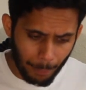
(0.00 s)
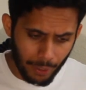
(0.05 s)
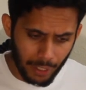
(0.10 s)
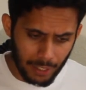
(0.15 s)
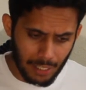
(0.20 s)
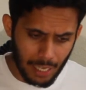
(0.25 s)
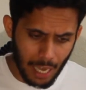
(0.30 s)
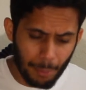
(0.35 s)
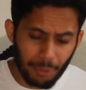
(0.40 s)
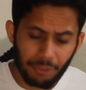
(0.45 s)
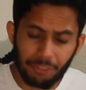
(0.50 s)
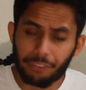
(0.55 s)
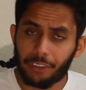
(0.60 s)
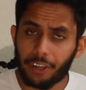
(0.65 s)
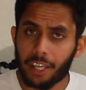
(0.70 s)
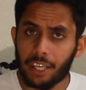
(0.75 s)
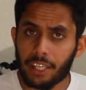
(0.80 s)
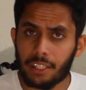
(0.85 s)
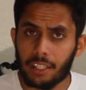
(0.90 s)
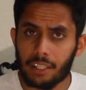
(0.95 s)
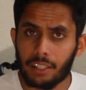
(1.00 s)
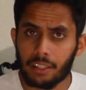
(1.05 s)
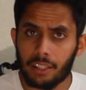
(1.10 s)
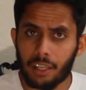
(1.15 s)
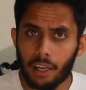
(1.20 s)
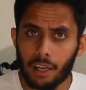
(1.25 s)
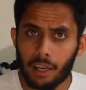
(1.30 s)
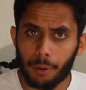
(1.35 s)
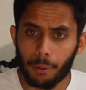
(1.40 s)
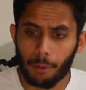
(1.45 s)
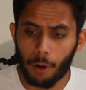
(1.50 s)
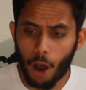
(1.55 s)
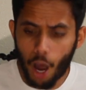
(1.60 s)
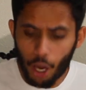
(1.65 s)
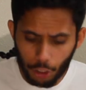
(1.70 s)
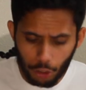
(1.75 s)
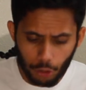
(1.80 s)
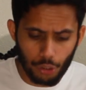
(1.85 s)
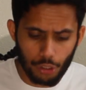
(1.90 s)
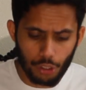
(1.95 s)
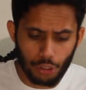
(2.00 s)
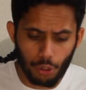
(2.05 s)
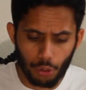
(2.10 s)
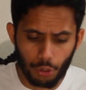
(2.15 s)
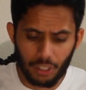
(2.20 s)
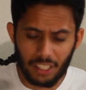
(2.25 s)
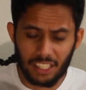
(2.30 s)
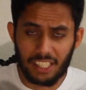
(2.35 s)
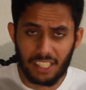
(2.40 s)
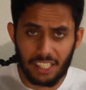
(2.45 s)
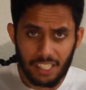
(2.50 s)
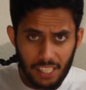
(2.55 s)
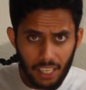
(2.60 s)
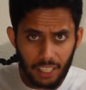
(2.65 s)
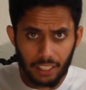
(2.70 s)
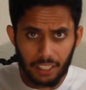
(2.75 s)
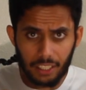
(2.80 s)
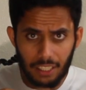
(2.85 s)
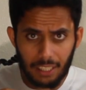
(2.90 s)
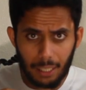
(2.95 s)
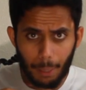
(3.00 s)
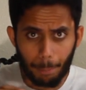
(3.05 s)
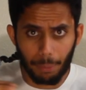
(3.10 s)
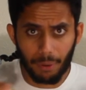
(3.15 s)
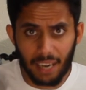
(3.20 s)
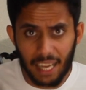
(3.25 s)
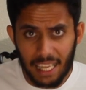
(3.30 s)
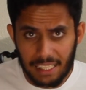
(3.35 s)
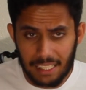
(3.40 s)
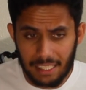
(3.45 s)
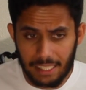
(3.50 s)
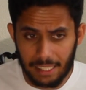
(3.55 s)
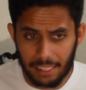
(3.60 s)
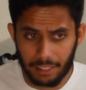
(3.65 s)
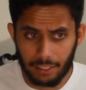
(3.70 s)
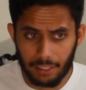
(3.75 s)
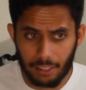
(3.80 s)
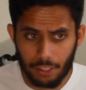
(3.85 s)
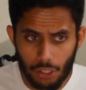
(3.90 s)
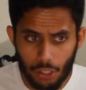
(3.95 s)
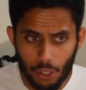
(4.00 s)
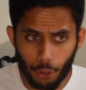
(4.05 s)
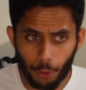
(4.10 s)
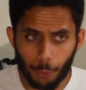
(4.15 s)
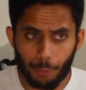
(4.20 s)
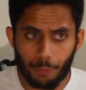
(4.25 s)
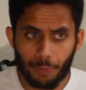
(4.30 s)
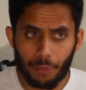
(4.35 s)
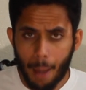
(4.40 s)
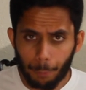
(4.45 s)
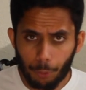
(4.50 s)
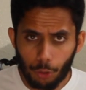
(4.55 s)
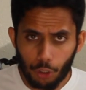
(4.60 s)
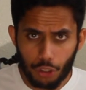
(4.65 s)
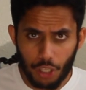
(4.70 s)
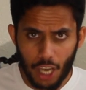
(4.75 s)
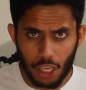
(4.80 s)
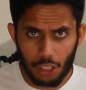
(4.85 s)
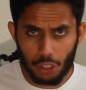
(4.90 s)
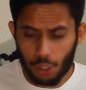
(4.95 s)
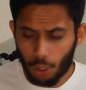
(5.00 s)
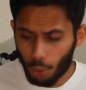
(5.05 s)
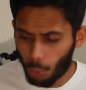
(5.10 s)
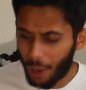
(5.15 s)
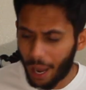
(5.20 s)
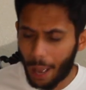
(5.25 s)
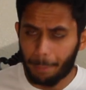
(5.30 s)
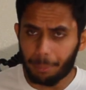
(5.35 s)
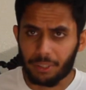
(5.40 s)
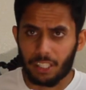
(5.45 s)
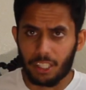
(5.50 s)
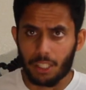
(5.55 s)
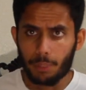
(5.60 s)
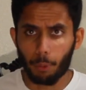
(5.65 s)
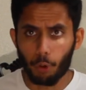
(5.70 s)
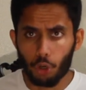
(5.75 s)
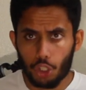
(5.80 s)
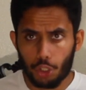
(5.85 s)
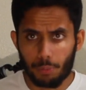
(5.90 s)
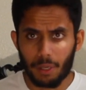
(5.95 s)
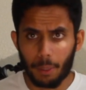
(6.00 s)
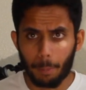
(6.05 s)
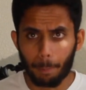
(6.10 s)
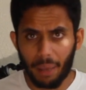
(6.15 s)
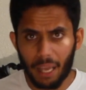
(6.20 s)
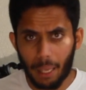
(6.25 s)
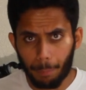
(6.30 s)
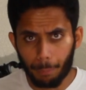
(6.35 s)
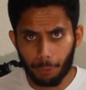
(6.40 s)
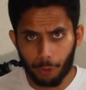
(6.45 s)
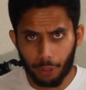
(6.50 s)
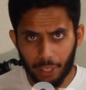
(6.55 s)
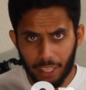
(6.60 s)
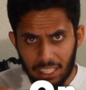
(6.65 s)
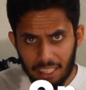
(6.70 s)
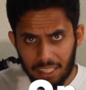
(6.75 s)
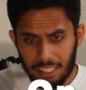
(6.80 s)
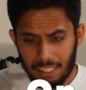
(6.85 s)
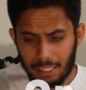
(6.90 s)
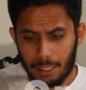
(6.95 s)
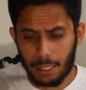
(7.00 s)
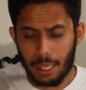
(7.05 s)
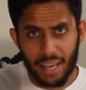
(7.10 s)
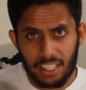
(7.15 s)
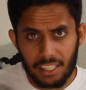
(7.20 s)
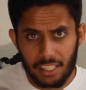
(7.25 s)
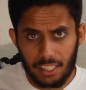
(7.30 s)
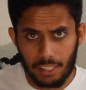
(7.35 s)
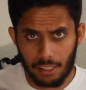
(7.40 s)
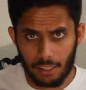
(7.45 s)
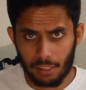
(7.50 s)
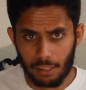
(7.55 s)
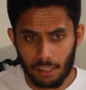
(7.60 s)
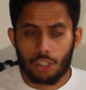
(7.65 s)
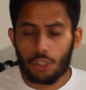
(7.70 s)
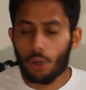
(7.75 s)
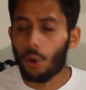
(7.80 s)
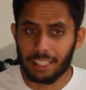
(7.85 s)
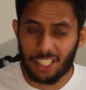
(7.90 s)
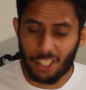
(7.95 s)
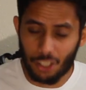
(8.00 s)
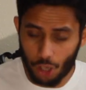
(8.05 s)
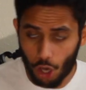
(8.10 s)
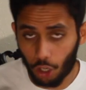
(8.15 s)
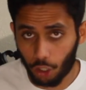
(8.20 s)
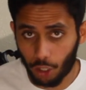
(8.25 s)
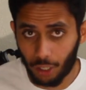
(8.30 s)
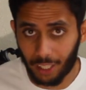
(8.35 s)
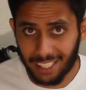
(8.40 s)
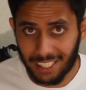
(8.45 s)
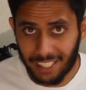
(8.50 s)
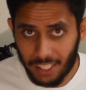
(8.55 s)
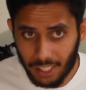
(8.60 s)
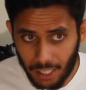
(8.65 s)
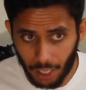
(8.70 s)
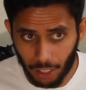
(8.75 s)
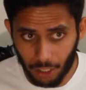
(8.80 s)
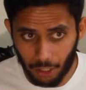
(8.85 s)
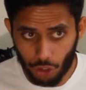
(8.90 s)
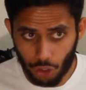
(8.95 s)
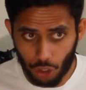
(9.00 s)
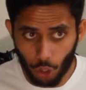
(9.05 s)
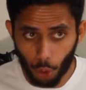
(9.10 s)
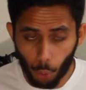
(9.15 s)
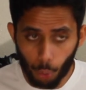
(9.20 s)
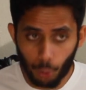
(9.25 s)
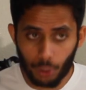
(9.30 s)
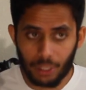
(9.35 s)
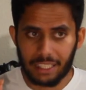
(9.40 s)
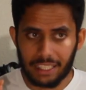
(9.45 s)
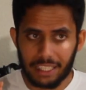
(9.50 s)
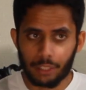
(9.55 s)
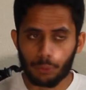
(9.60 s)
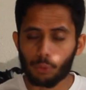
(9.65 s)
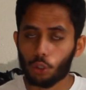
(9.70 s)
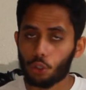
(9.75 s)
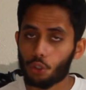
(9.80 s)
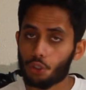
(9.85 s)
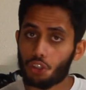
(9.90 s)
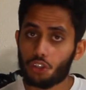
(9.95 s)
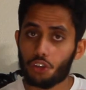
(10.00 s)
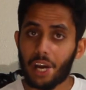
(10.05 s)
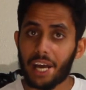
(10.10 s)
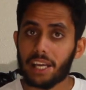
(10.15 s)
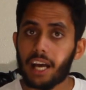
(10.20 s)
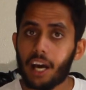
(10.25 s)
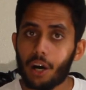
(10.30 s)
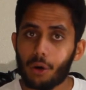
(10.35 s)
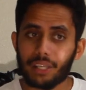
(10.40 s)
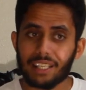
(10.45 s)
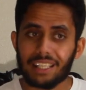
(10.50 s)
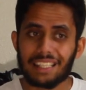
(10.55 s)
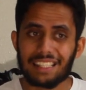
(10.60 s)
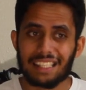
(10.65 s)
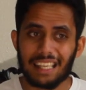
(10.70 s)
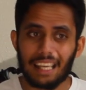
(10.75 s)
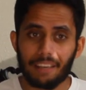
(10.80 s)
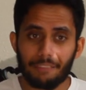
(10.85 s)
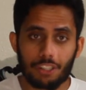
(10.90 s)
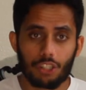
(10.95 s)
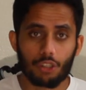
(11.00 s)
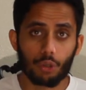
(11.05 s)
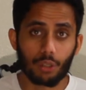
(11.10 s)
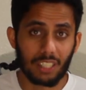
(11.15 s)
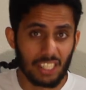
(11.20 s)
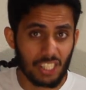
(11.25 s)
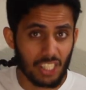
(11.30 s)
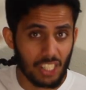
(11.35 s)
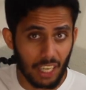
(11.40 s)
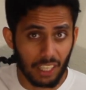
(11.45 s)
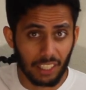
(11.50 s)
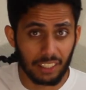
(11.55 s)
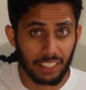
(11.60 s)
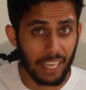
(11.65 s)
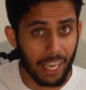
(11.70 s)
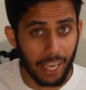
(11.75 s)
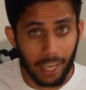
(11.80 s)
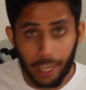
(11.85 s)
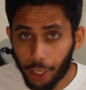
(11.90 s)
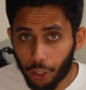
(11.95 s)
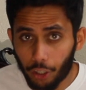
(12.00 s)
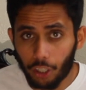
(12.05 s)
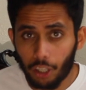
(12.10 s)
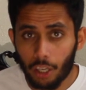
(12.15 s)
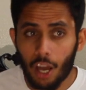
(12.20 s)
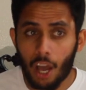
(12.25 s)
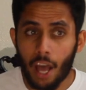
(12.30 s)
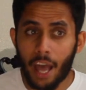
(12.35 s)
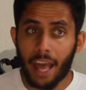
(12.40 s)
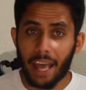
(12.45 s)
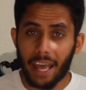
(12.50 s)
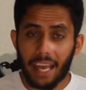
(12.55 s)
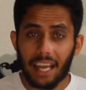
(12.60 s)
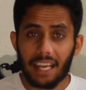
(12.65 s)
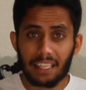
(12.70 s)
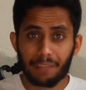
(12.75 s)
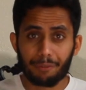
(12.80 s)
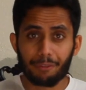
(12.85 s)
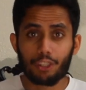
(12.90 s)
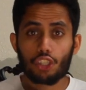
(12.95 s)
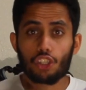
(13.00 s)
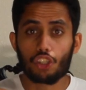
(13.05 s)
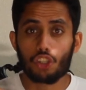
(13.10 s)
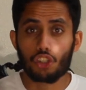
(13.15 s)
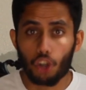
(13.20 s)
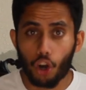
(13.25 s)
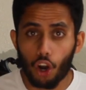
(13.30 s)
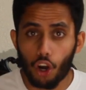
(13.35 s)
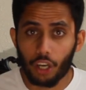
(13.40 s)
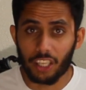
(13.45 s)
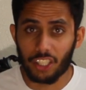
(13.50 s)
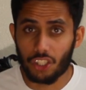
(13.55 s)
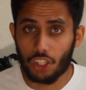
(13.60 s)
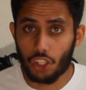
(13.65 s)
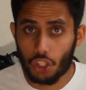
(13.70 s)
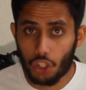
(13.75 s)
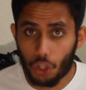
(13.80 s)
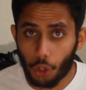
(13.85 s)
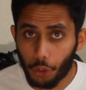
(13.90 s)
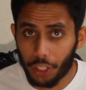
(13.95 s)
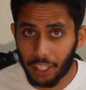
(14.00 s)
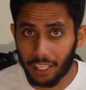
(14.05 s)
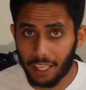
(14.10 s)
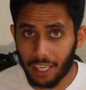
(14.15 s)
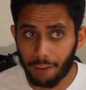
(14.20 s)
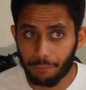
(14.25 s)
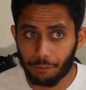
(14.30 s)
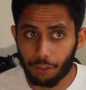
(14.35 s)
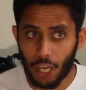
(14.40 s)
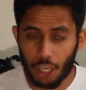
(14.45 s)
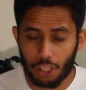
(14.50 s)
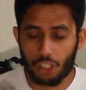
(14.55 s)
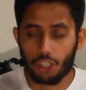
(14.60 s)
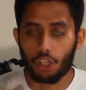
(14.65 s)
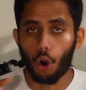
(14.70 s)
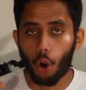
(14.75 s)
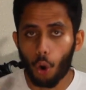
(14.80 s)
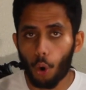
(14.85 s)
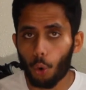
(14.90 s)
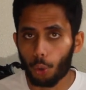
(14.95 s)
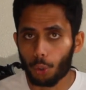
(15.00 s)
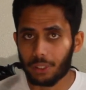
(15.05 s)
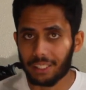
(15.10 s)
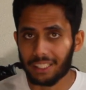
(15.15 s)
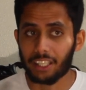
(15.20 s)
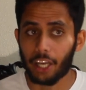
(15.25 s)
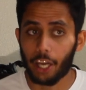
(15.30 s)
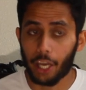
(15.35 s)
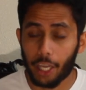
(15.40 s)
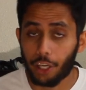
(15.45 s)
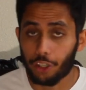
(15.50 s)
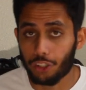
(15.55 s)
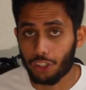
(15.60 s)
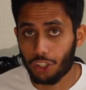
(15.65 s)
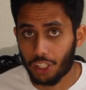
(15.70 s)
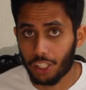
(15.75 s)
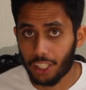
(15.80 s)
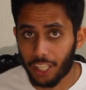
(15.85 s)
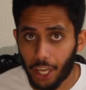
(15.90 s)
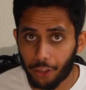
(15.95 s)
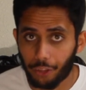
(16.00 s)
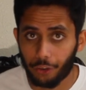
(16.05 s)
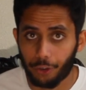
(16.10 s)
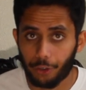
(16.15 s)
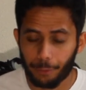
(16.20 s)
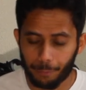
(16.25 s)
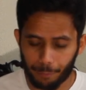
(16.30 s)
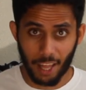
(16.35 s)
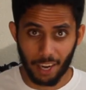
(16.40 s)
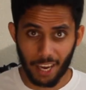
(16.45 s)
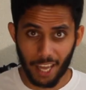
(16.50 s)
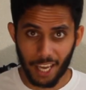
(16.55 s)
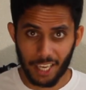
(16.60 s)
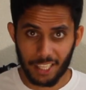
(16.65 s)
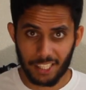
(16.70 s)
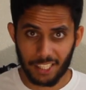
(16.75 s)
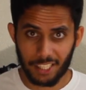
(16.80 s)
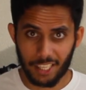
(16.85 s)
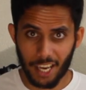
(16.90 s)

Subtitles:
but I'm afraid the hot glue is going to get stuck in the plastic. So I'm going to actually wrap this parchment paper in this pencil so it's not gonna get stuck. So the only thing we're going to try out is if it's going to get stuck in the hair and if it's strong and sturdy enough to actually hold the hairs together. Let's